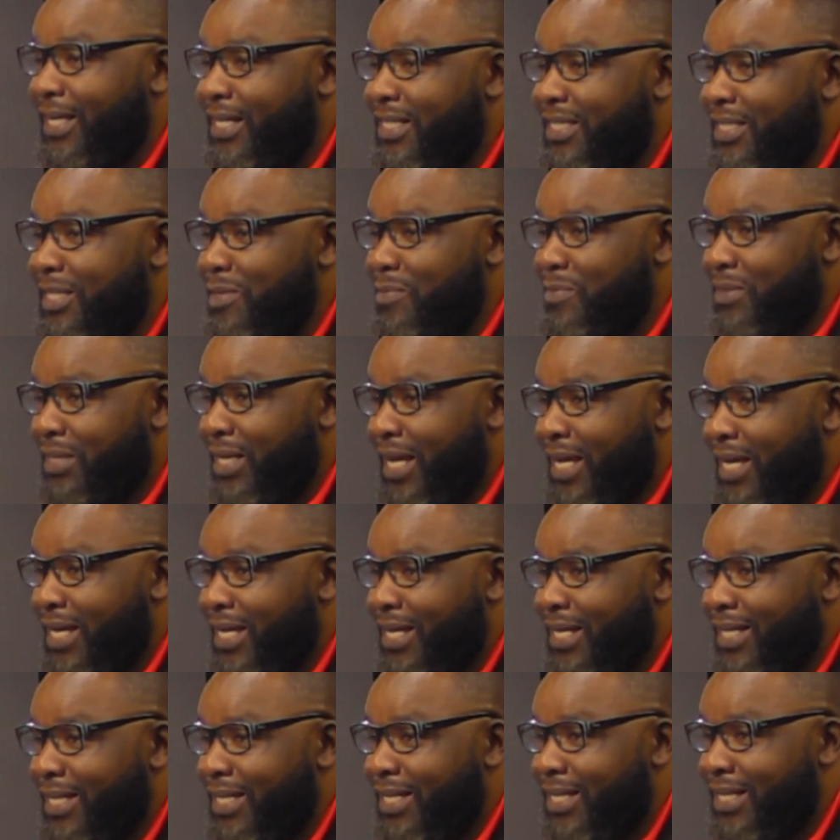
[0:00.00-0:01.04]
it seems
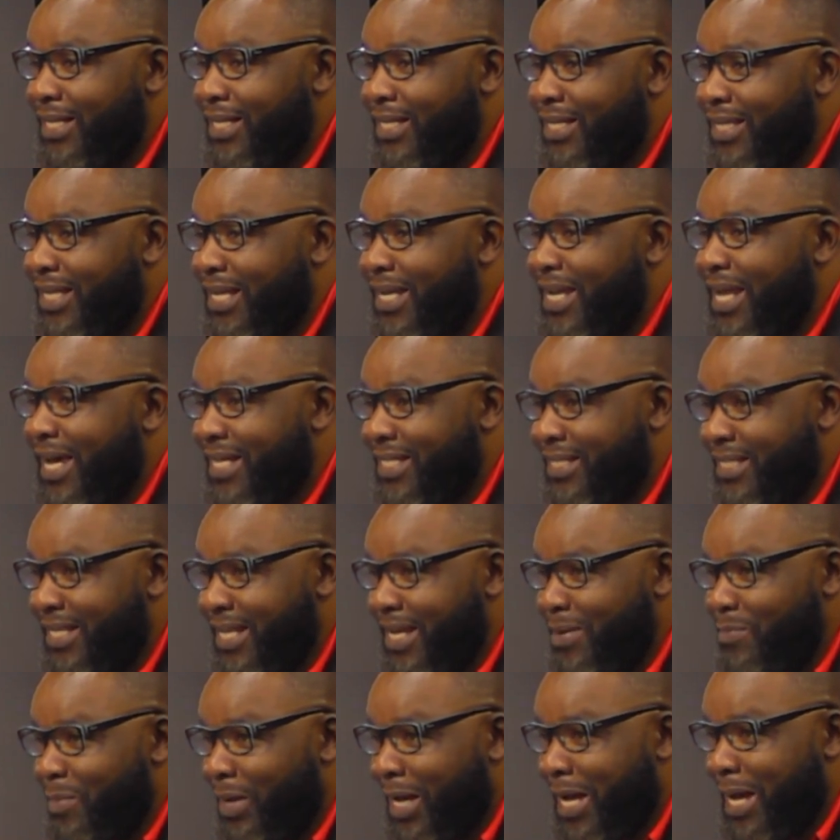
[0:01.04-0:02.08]
like the next
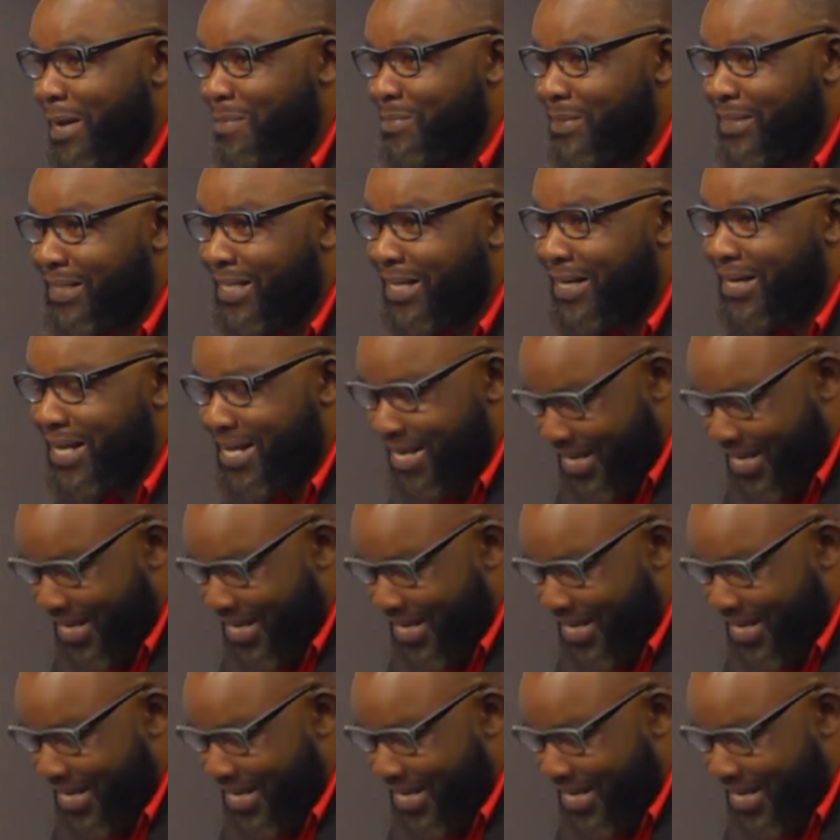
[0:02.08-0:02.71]
day becomes the